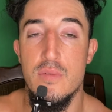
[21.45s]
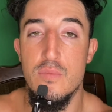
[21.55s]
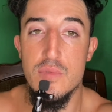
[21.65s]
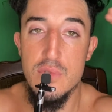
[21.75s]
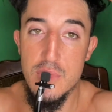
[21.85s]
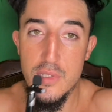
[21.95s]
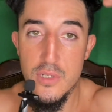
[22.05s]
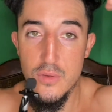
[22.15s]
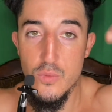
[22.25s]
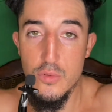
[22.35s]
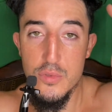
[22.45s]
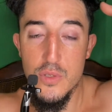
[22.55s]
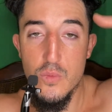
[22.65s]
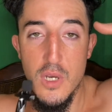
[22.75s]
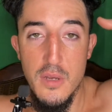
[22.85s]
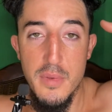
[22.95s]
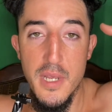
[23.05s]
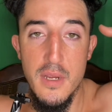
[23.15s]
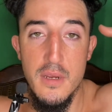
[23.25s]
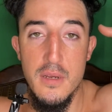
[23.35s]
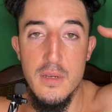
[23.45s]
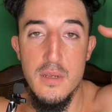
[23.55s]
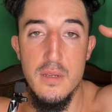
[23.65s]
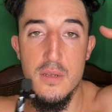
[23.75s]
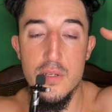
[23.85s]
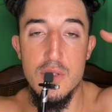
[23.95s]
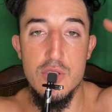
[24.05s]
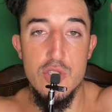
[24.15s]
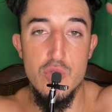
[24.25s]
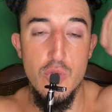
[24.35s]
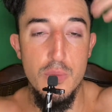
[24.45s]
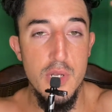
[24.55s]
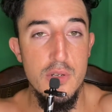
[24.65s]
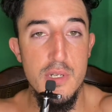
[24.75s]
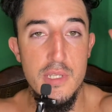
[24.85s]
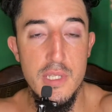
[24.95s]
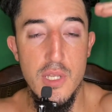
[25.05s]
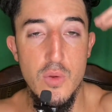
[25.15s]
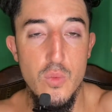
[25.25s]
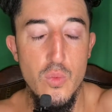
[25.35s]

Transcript: with little whoop-de-wop hair, swoop underneath it.